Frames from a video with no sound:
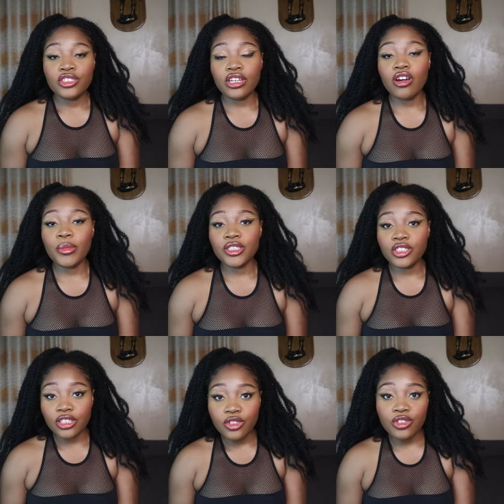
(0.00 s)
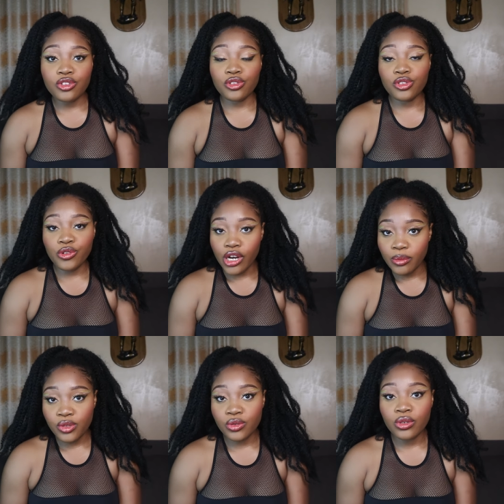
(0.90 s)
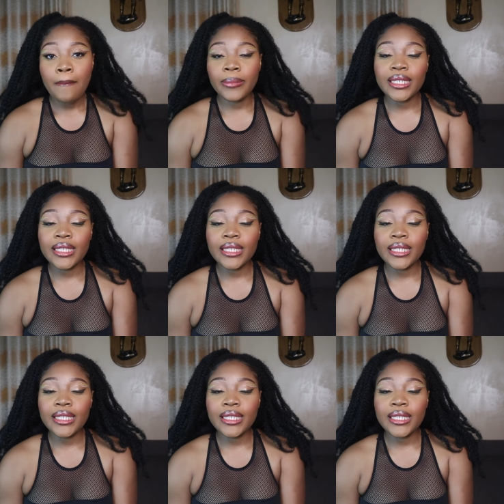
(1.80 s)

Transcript: check how many channels you're subscribed to.